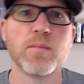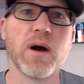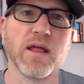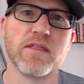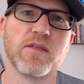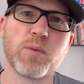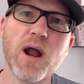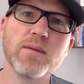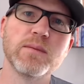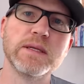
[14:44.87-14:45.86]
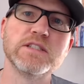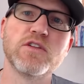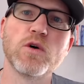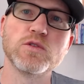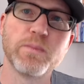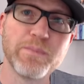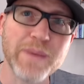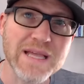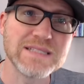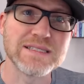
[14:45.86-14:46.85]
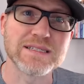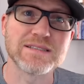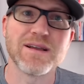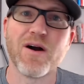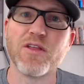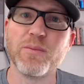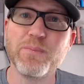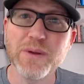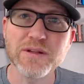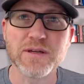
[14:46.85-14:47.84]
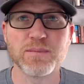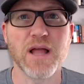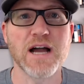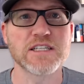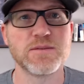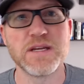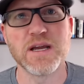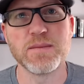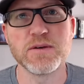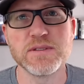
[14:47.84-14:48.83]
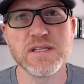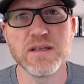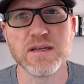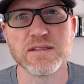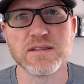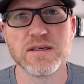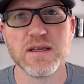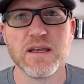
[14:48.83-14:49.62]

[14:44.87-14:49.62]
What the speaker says: But the problem is those basics are the building blocks to becoming resilient.